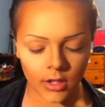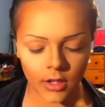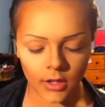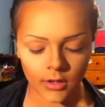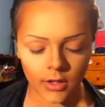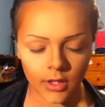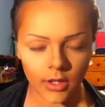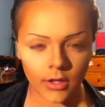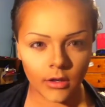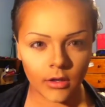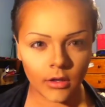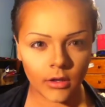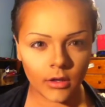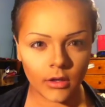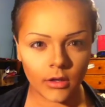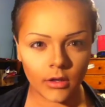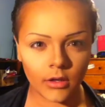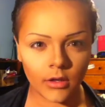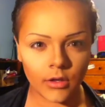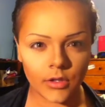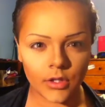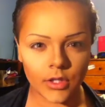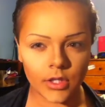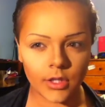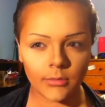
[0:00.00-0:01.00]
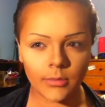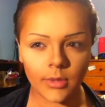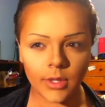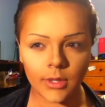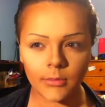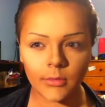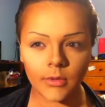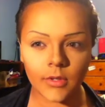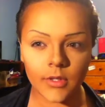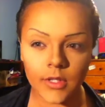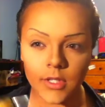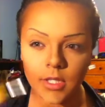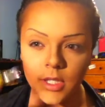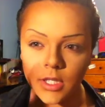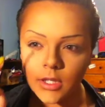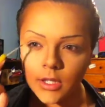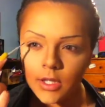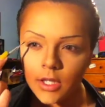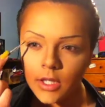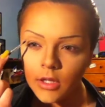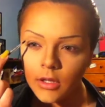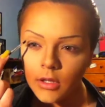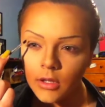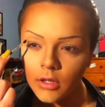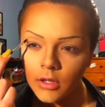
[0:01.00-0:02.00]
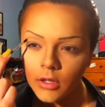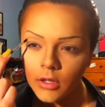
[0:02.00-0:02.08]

And then you should be able to see that